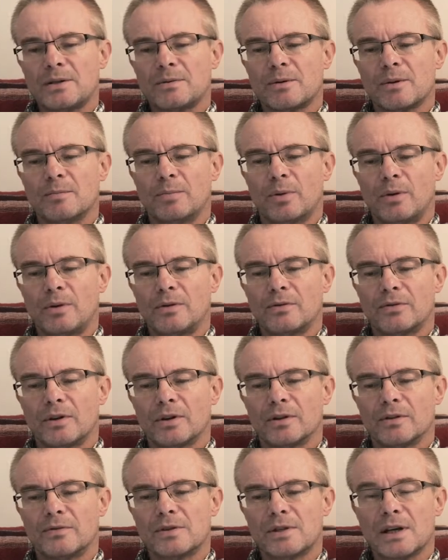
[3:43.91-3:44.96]
with a bowl of
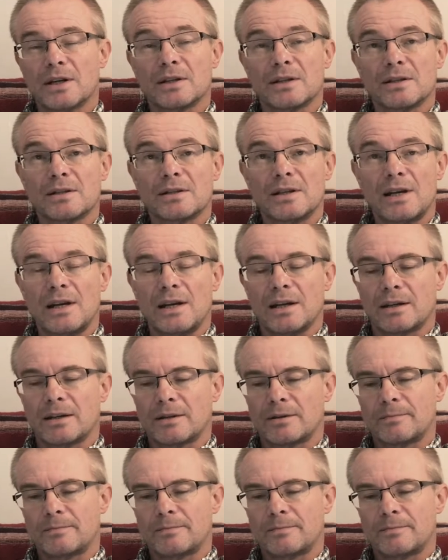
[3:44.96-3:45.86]
olives and a snake.